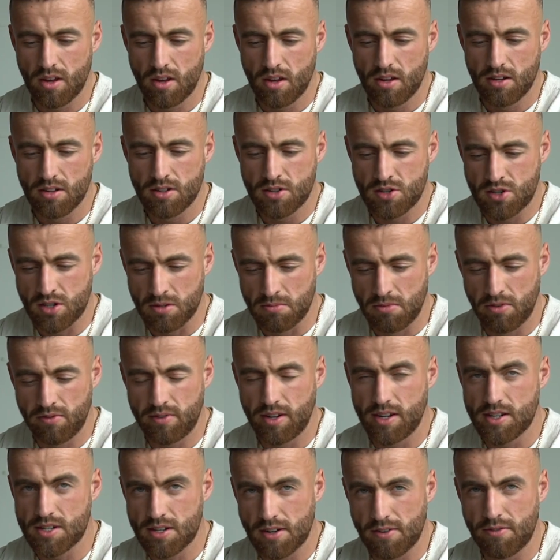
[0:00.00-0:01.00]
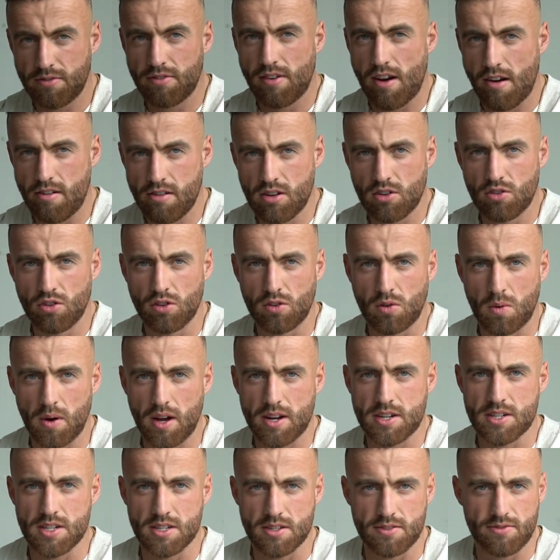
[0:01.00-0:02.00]
Some of these are very good
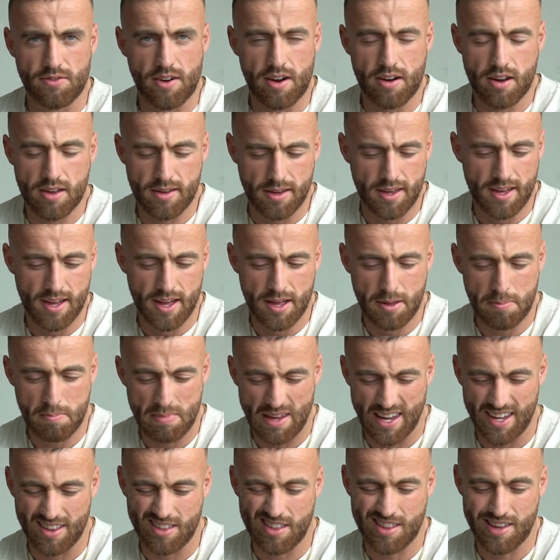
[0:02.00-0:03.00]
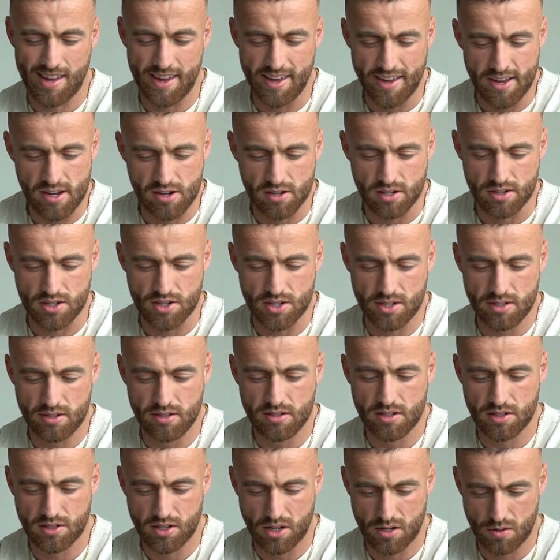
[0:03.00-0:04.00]
questions, very big thinkers.
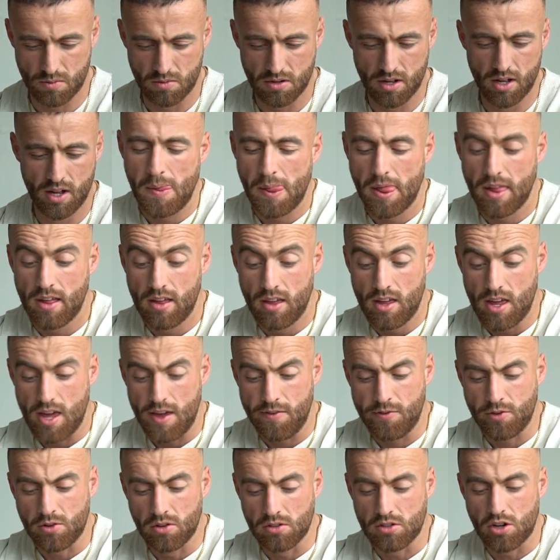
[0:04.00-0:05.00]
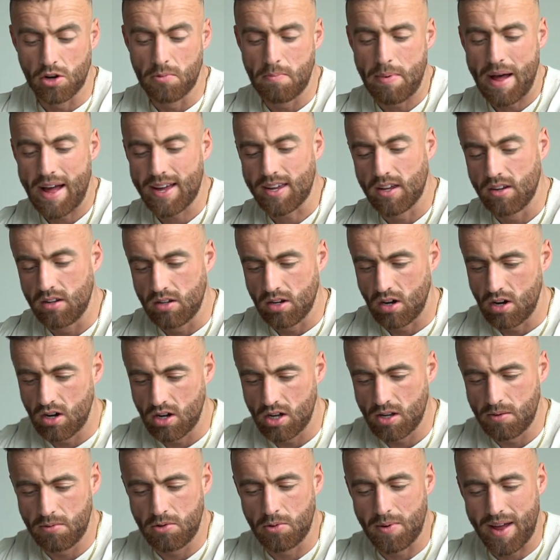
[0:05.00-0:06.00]
So if you could go back in
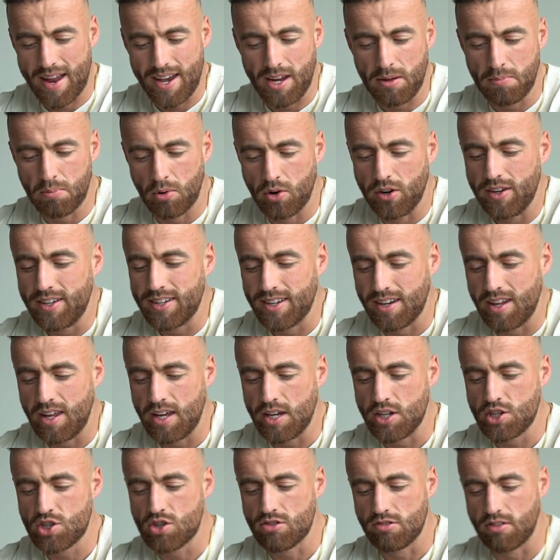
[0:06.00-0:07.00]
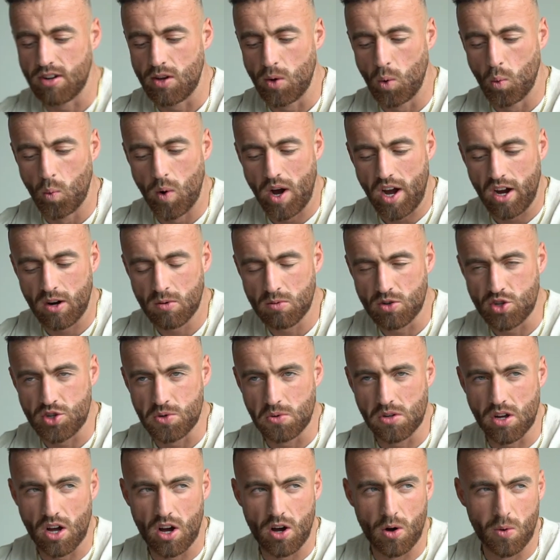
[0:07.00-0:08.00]
time to any point in history, where would you
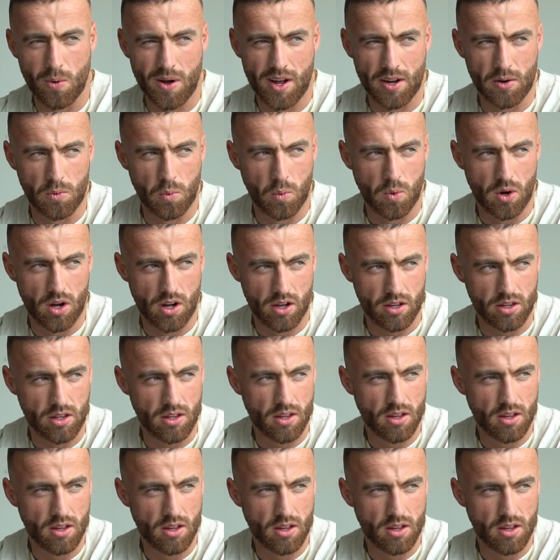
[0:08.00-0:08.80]
go and why?